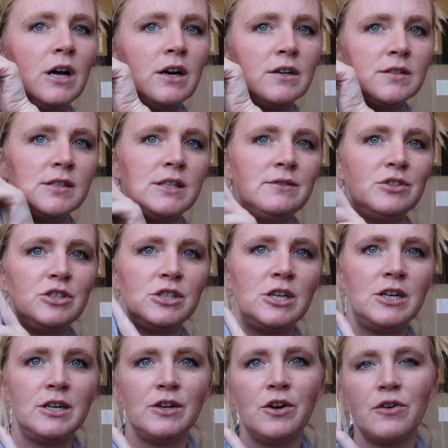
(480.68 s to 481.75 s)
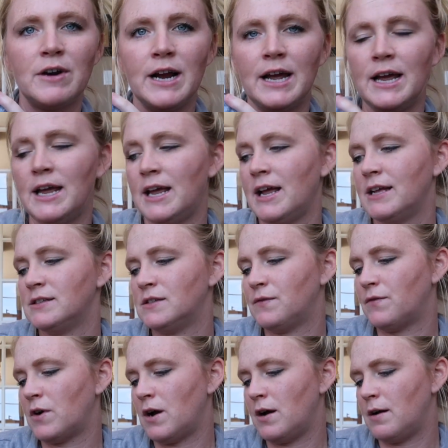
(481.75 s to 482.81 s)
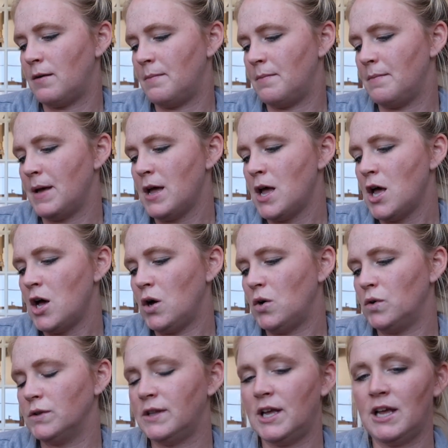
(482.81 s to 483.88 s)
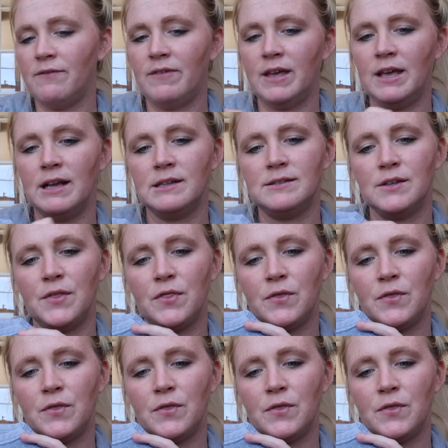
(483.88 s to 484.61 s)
long sleeve shirt, gray. It's from Old Navy. It's a